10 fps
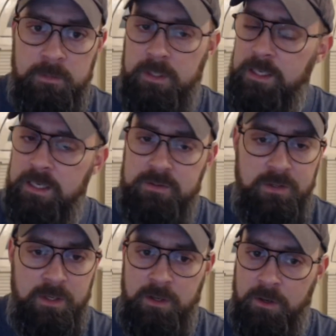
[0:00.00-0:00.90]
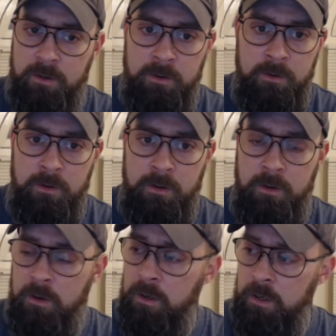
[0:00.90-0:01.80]
Easy to hear.
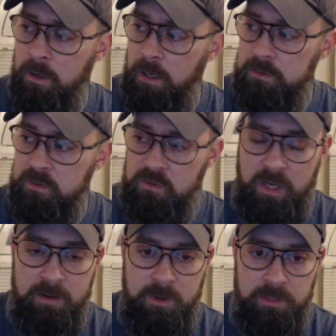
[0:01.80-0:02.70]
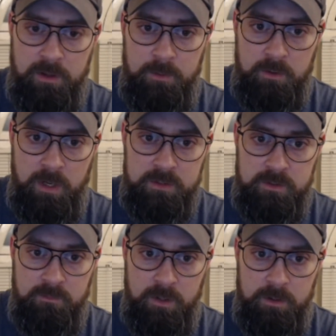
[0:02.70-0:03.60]
Here, I'll just slide my thumb across it.
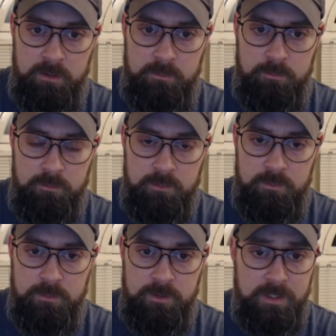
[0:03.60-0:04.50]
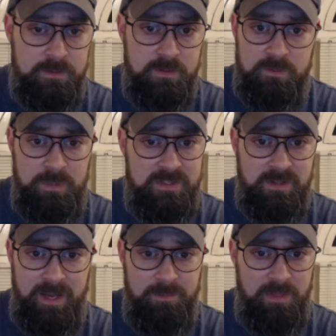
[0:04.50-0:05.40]
That's just me
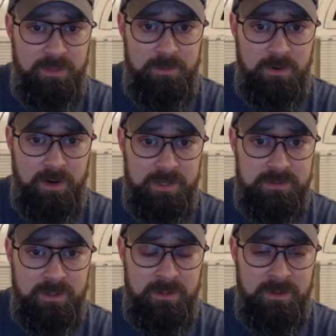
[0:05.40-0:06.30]
sliding my thumb across it.